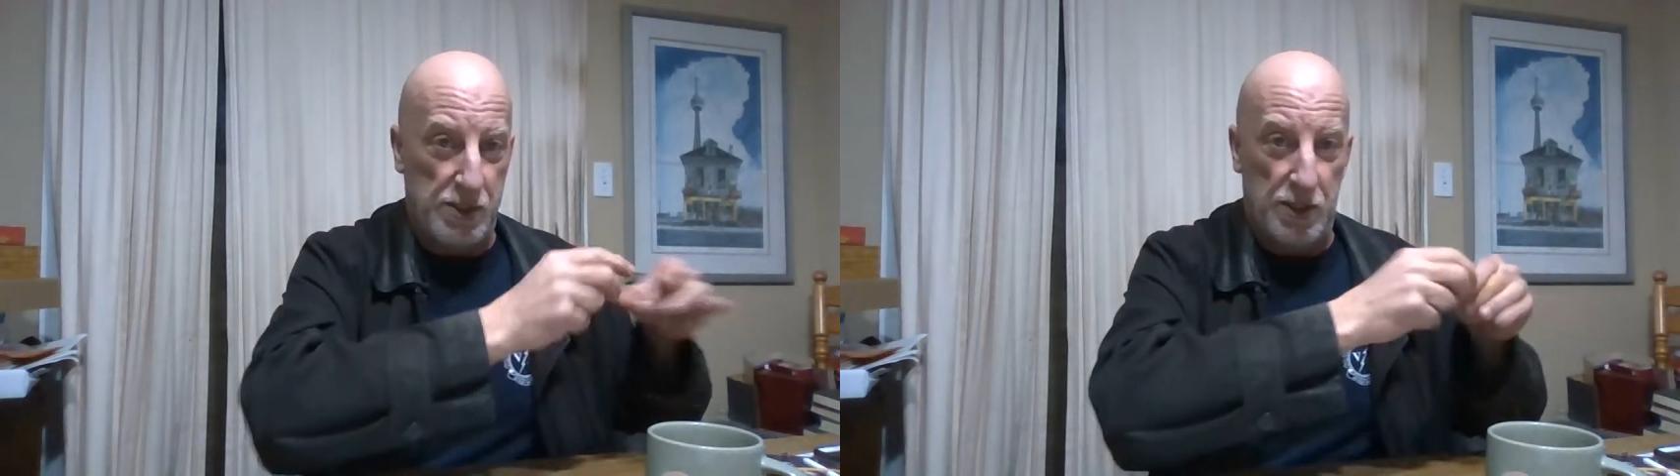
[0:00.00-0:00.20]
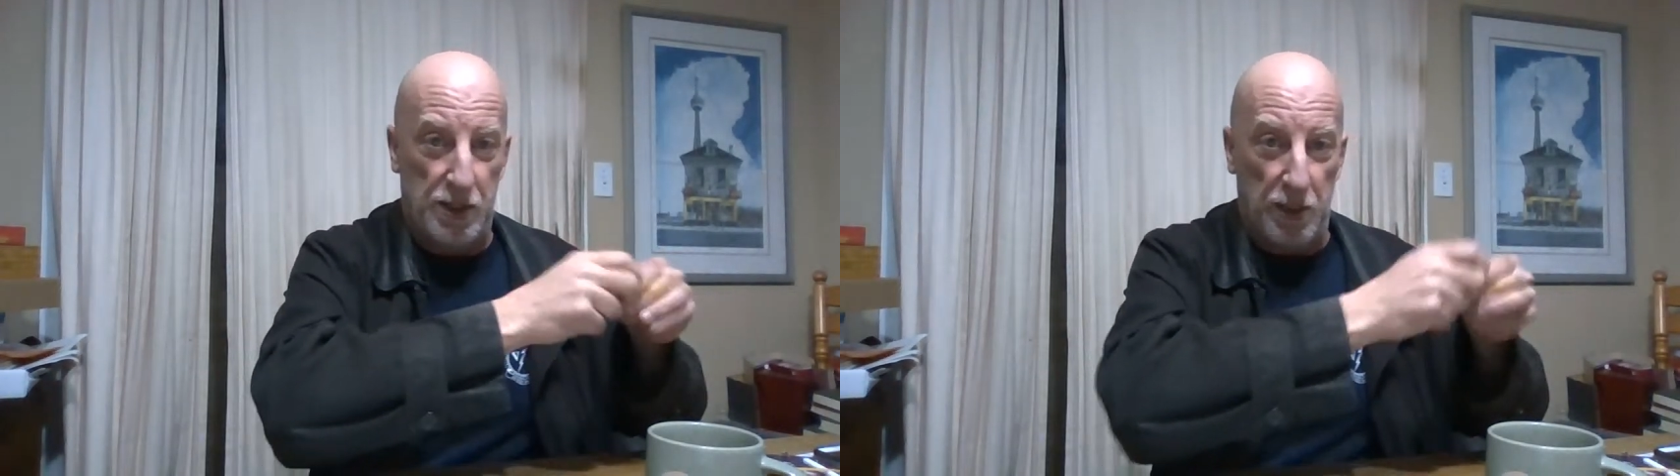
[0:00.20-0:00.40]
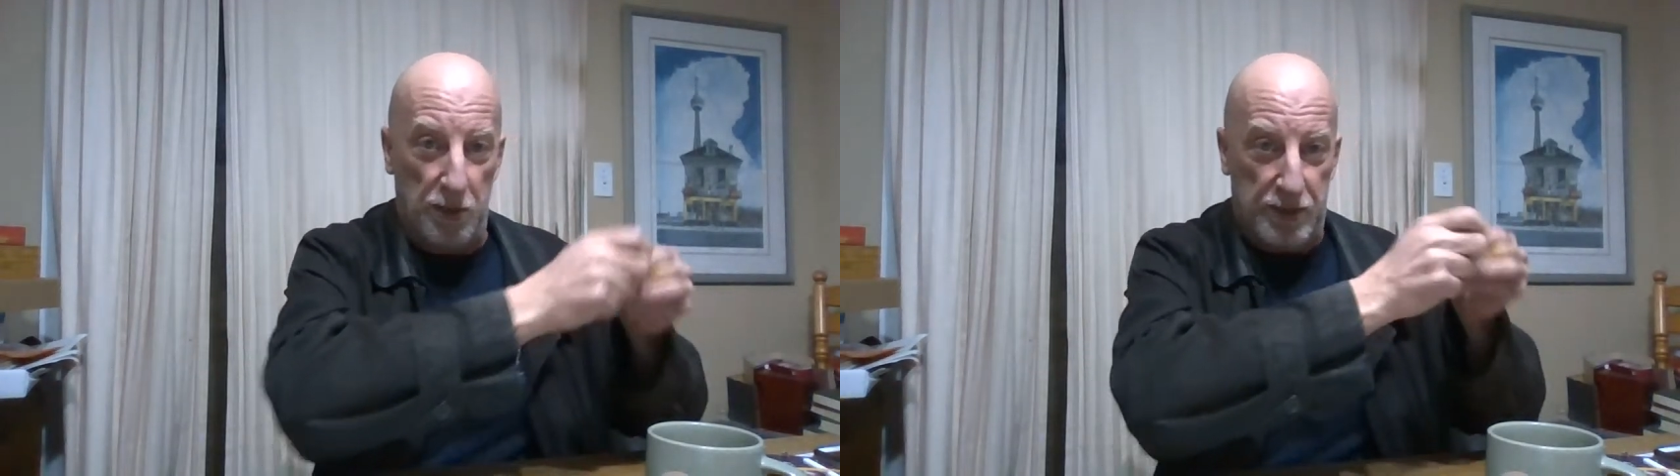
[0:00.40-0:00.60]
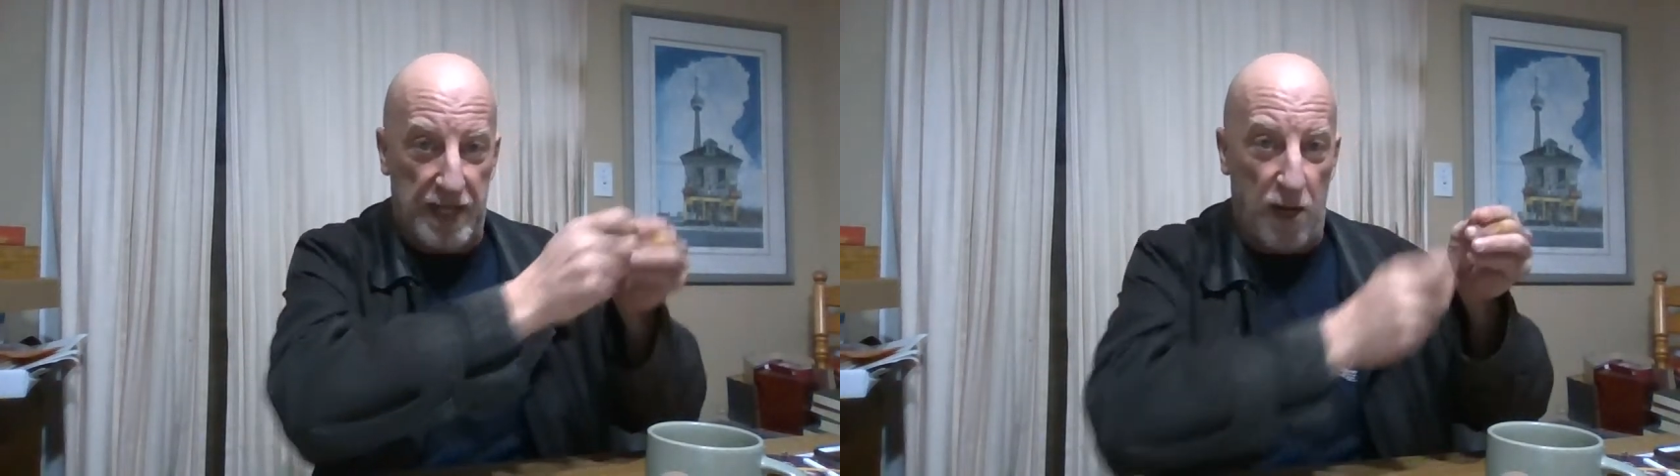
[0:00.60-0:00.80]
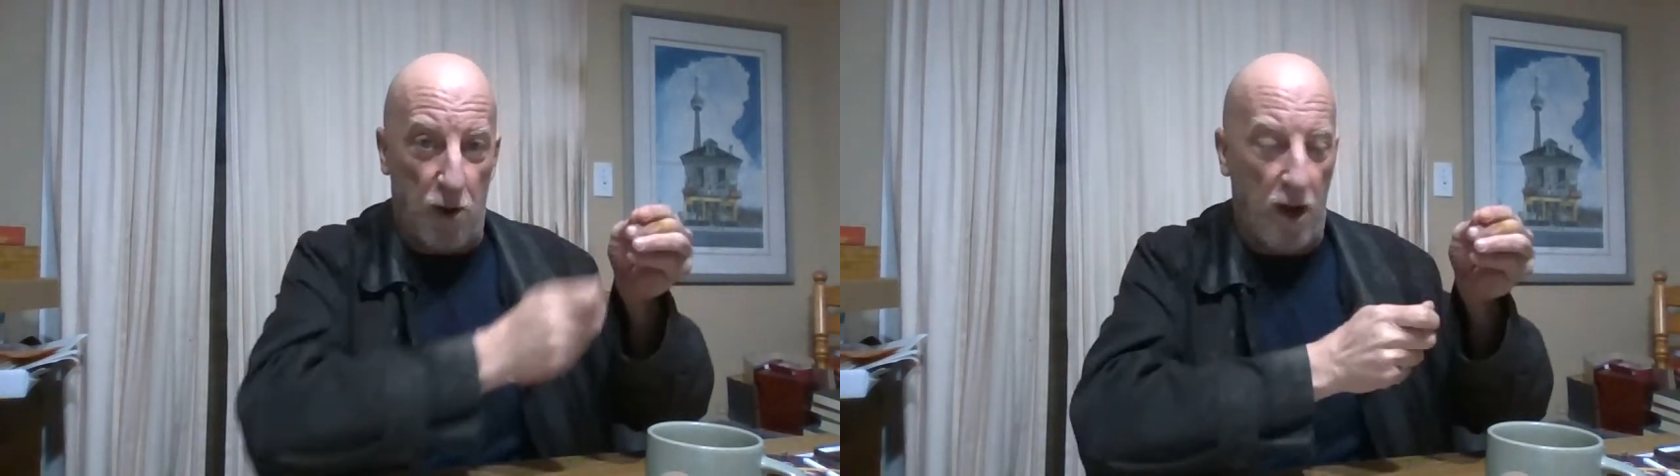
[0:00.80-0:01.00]
little
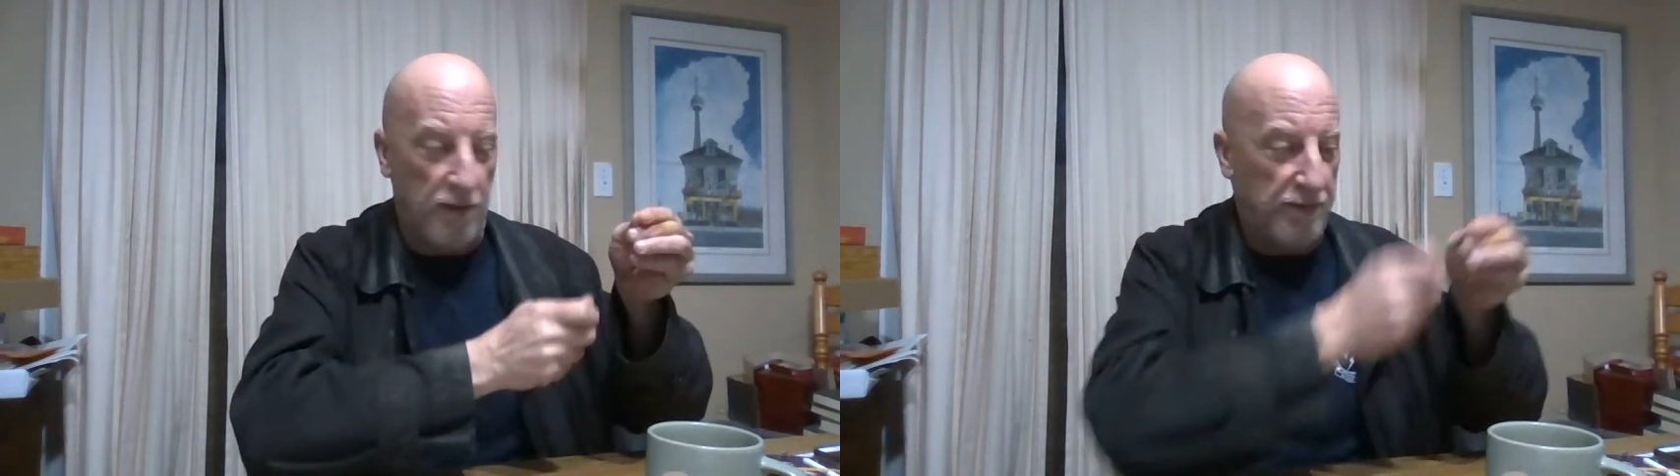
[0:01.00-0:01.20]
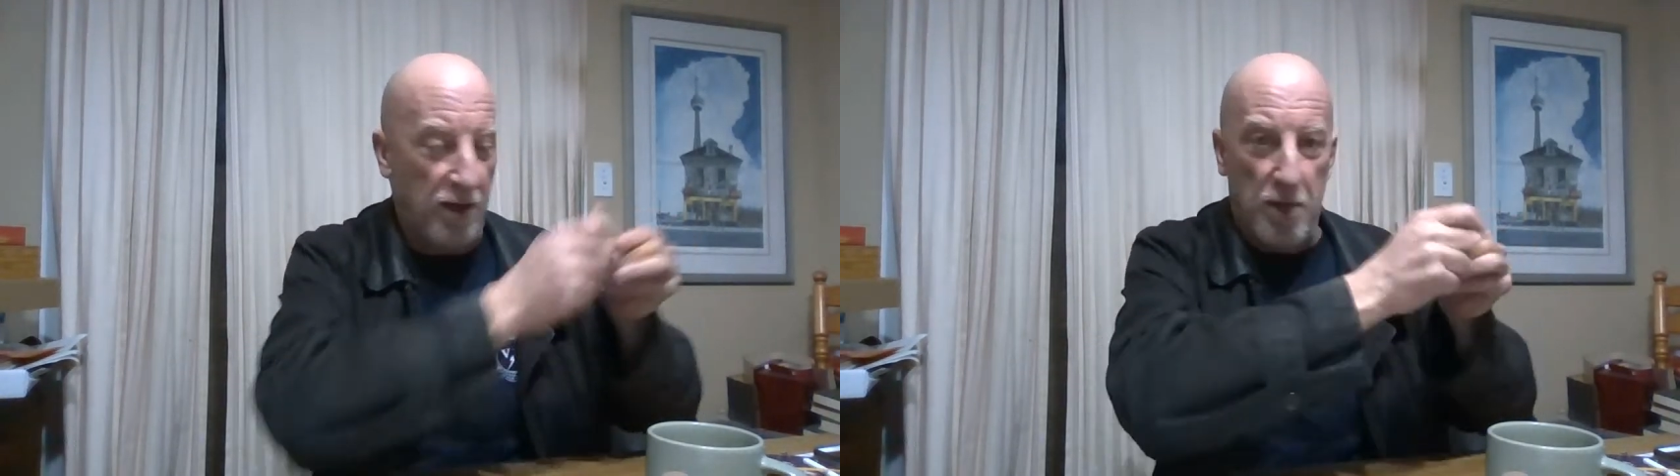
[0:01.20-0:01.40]
tear off